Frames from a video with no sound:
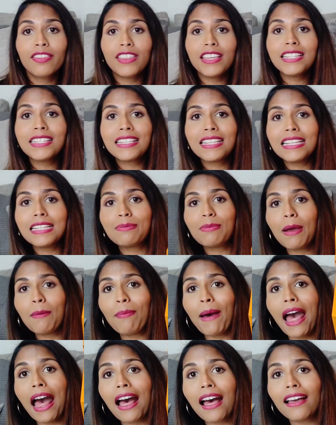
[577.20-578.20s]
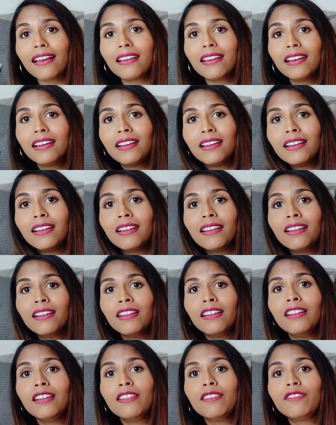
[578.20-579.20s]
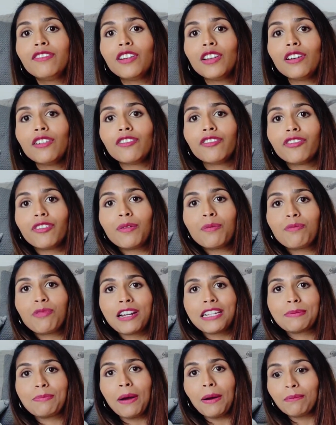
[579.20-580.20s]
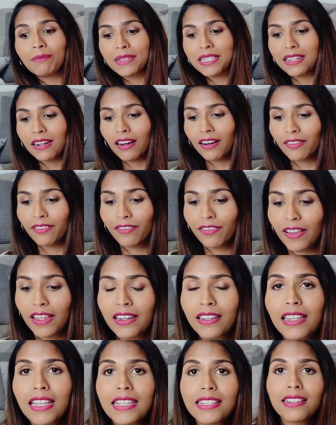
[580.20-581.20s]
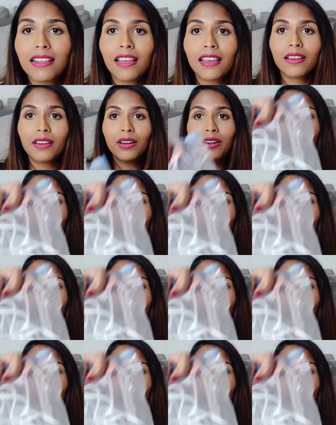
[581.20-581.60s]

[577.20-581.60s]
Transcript: This is my bag. full of breast pump stuff, and there's like